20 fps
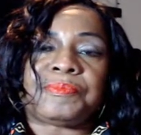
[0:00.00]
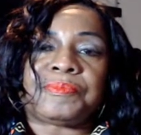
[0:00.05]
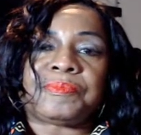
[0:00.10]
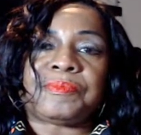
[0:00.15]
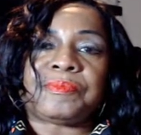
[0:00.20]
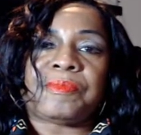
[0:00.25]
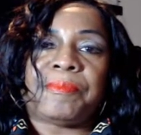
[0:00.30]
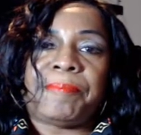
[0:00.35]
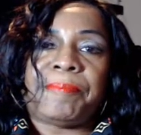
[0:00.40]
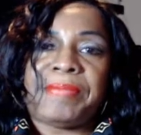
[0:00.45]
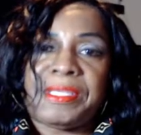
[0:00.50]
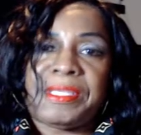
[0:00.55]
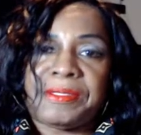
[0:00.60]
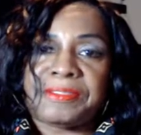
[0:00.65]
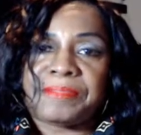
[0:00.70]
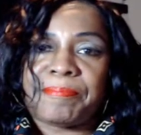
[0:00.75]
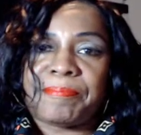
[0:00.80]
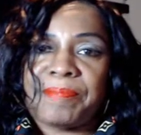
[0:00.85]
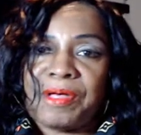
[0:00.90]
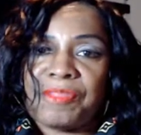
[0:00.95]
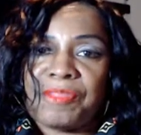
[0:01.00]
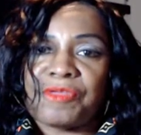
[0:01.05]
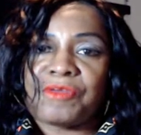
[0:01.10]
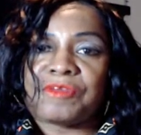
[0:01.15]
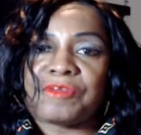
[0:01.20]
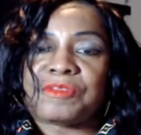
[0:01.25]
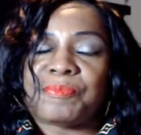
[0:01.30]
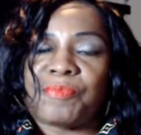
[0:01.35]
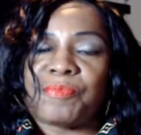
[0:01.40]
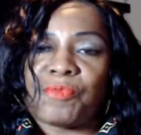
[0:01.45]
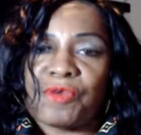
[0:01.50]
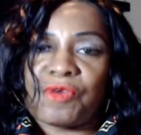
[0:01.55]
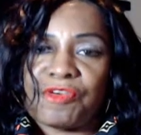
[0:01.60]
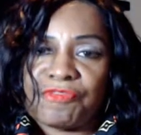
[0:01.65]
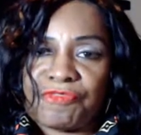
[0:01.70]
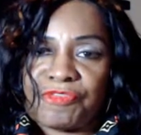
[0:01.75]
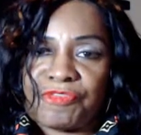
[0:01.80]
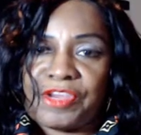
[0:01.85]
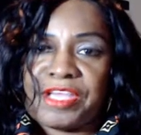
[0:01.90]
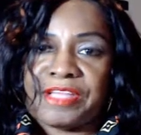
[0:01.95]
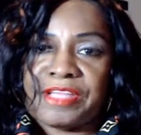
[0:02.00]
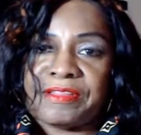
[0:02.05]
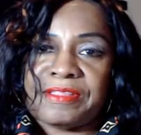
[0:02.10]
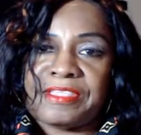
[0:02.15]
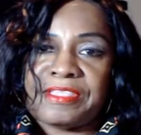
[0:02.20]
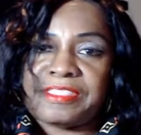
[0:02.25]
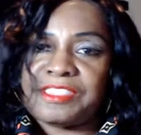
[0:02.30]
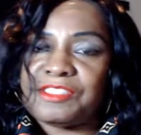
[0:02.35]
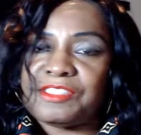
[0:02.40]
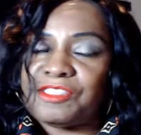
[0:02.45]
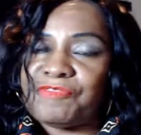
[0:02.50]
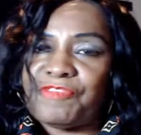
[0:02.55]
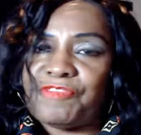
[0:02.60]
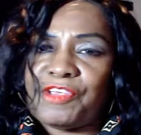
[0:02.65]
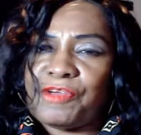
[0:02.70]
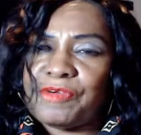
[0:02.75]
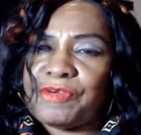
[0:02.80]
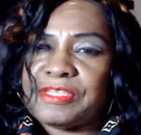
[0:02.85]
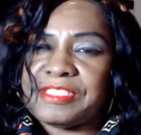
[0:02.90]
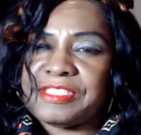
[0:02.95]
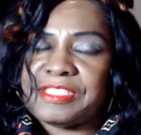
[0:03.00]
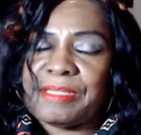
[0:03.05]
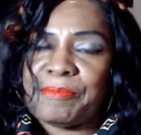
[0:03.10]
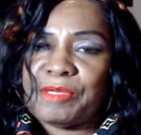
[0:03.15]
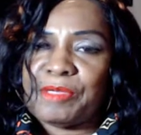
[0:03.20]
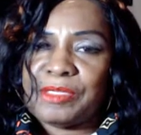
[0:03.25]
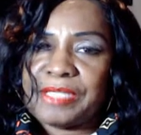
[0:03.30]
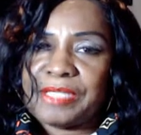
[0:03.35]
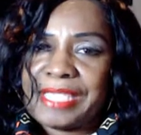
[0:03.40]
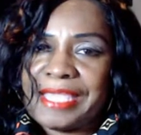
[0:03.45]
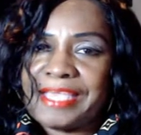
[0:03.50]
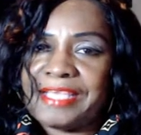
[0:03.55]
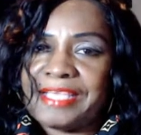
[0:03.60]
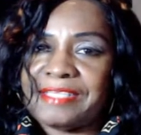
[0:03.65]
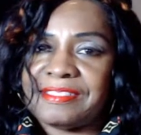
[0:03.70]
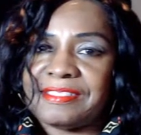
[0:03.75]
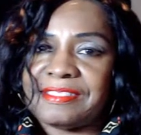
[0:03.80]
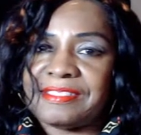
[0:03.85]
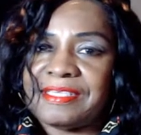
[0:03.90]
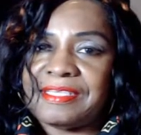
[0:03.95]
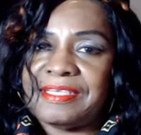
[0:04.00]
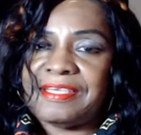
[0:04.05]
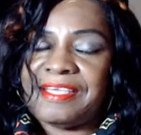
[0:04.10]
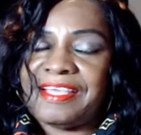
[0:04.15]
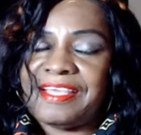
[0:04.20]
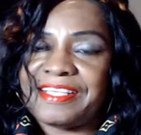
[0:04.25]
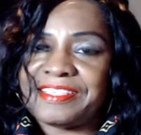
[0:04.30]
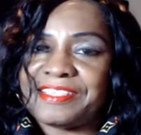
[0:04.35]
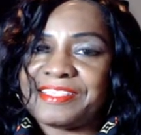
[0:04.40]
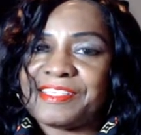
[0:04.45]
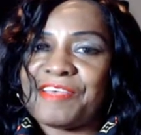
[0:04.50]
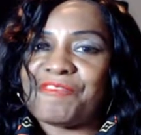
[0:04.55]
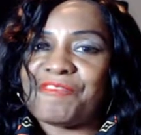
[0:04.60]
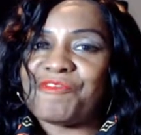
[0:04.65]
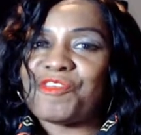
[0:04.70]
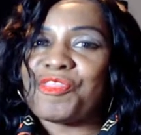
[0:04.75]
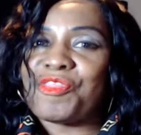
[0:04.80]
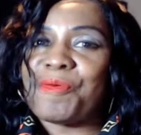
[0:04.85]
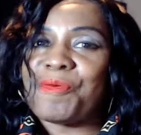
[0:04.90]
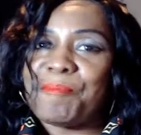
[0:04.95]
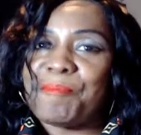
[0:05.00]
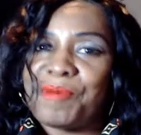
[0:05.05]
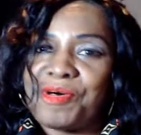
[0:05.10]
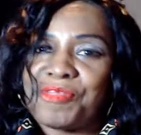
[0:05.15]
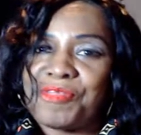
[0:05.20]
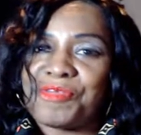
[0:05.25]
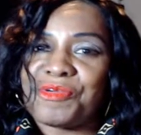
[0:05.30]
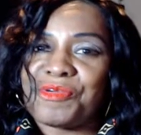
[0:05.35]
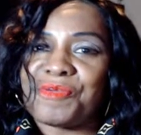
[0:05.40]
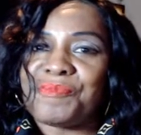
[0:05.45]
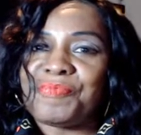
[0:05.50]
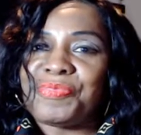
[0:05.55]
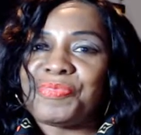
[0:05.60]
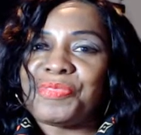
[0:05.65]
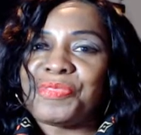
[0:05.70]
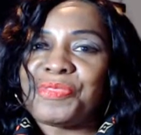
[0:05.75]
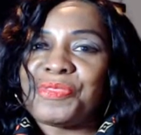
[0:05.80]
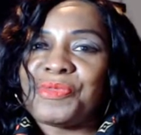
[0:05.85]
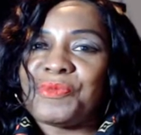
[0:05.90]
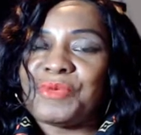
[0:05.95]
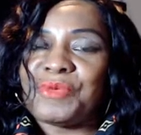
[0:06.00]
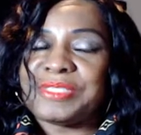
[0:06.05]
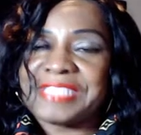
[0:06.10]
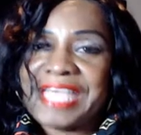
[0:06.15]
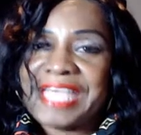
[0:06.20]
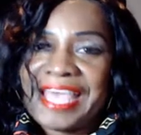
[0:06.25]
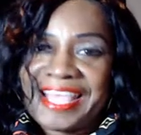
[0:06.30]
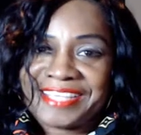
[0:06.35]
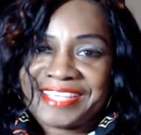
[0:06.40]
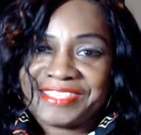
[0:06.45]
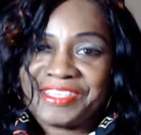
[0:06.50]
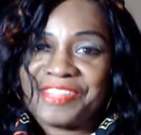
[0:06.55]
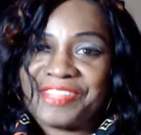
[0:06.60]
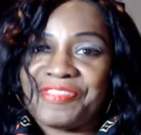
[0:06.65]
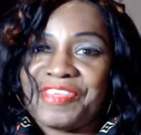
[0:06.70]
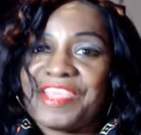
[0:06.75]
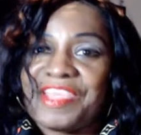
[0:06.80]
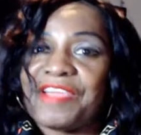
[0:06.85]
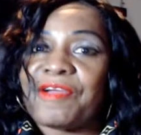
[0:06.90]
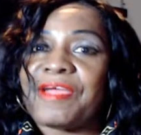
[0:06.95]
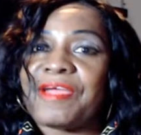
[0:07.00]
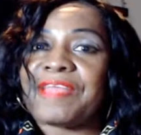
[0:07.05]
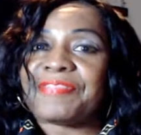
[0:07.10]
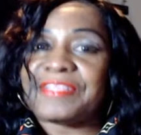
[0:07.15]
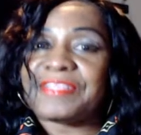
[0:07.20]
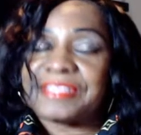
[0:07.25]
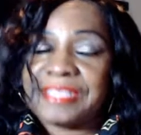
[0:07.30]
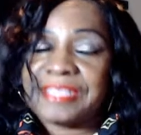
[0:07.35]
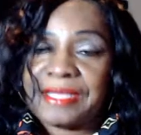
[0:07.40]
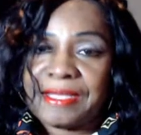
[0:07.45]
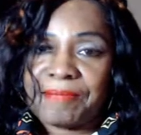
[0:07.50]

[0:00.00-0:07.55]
Mia's mother's boyfriend. This is a very similar case, except for the mother was actually there at the time